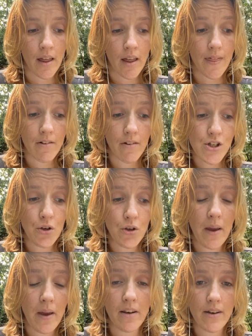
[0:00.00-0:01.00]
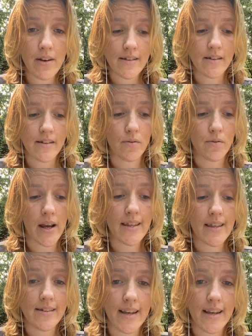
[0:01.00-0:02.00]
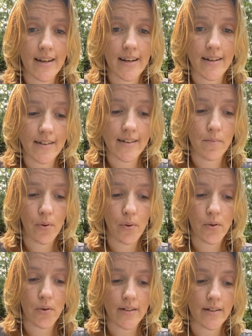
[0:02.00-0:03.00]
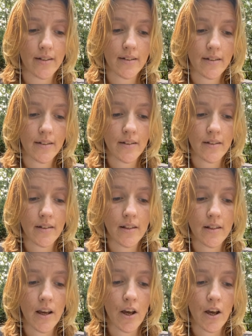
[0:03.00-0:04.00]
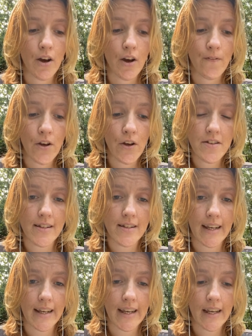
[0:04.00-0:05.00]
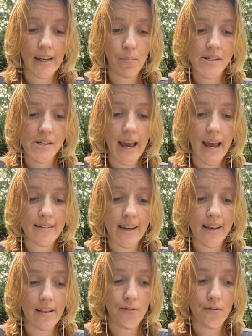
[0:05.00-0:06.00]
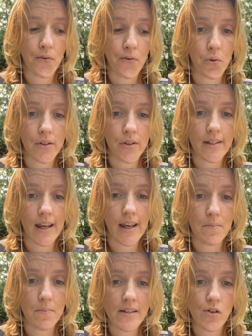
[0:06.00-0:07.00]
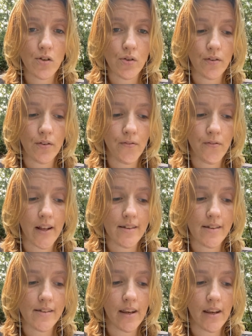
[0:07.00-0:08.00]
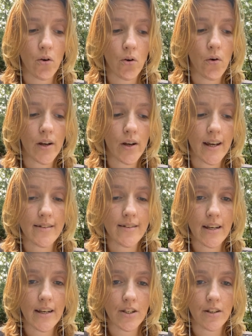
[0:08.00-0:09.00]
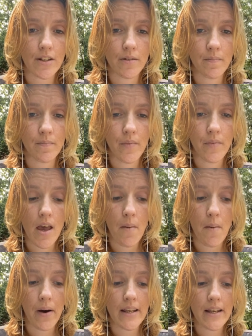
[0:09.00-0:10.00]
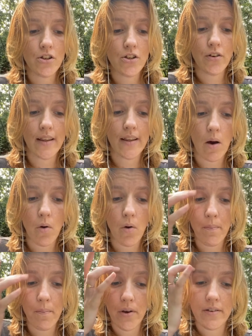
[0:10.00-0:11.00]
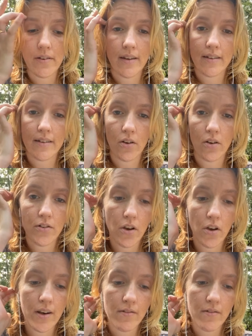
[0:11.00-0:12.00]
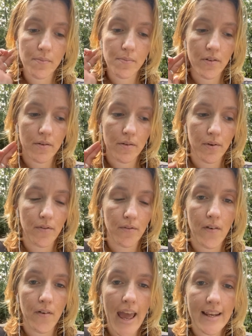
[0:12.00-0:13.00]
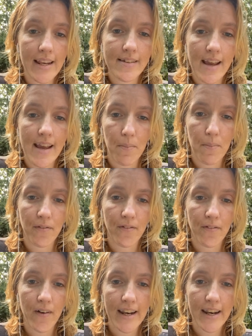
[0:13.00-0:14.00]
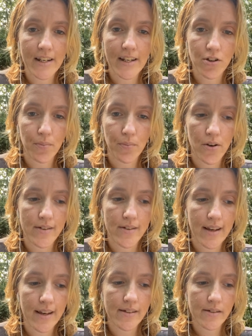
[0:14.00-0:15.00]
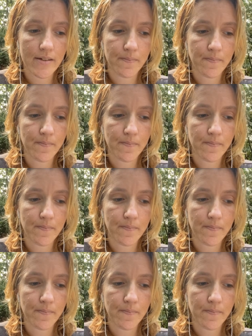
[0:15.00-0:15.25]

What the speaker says: There are 2 main reasons why this standard is important. Firstly, it protects against fraud and misuse of funds in your organisation by ensuring that one person is not solely responsible for any step of the financial process.